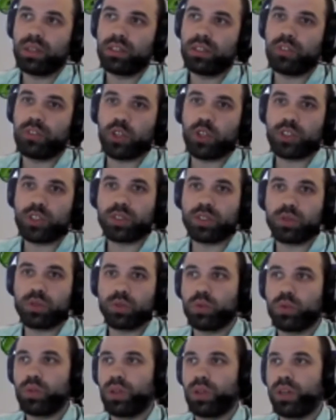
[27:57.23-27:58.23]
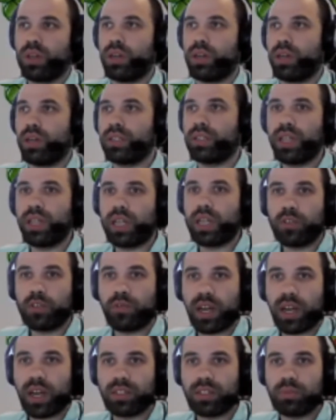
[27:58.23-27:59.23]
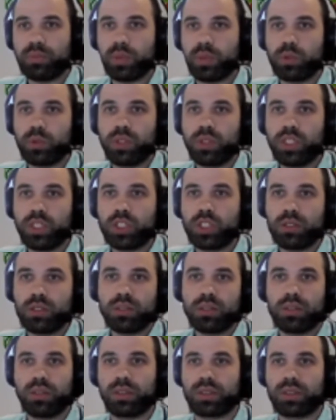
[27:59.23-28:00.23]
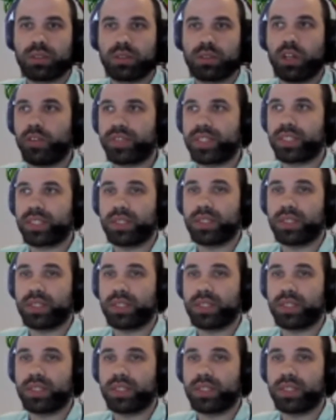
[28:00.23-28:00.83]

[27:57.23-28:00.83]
The first 2 identify the memory region, its offset and